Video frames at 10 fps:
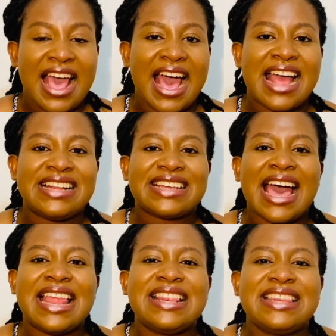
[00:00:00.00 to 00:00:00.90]
And
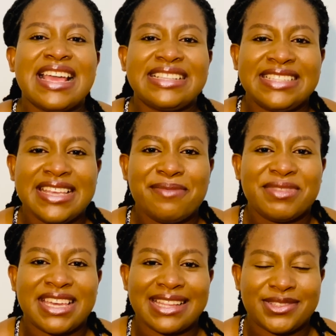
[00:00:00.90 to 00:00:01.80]
I let him
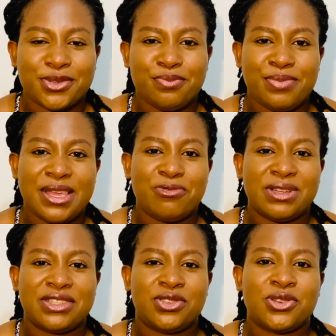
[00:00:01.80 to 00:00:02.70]
get to me
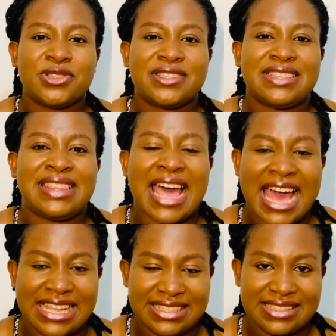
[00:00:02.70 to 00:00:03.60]
with those
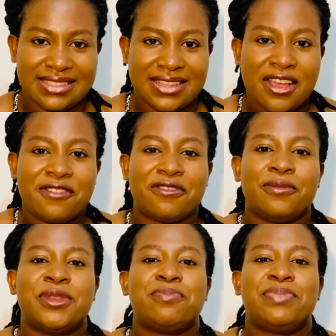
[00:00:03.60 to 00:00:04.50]
lies
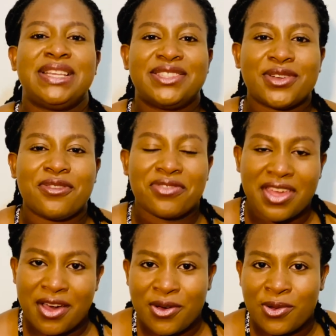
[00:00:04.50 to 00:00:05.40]
from the pit of
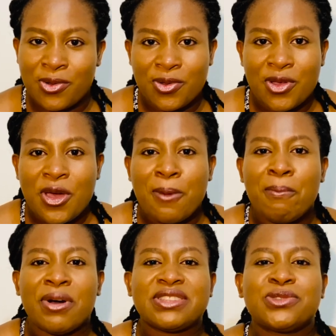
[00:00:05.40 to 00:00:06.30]
hell.
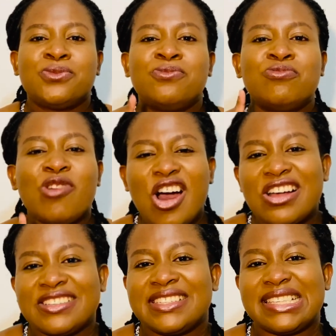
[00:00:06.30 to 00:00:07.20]
But
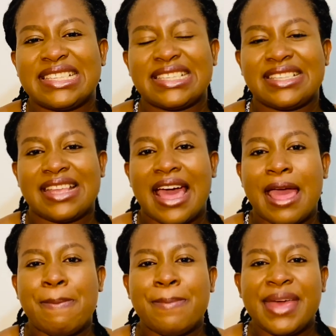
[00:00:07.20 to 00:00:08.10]
once
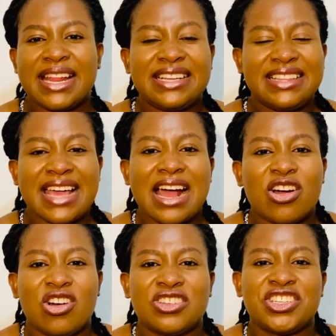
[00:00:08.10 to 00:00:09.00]
I made that
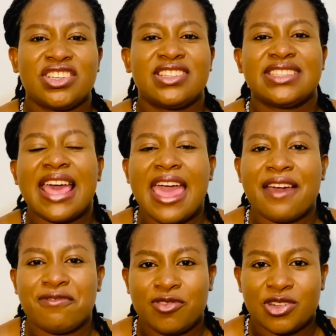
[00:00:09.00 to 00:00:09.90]
conscious
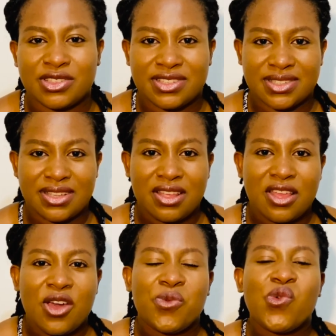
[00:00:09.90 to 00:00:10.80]
effort,
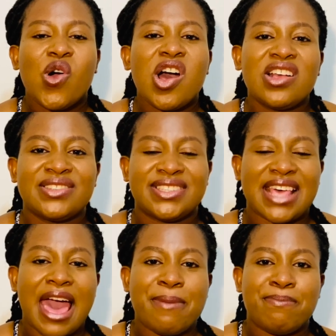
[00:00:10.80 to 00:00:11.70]
once
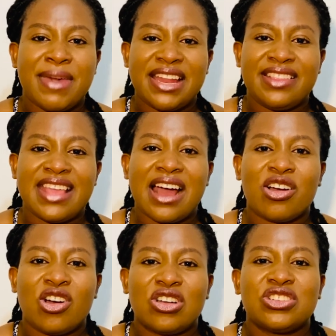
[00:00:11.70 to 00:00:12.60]
I made that
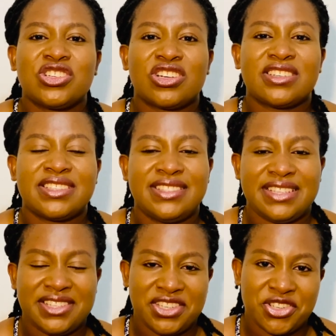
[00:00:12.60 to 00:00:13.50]
conscious
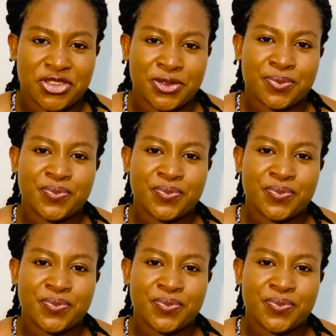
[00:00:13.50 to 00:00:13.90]
decision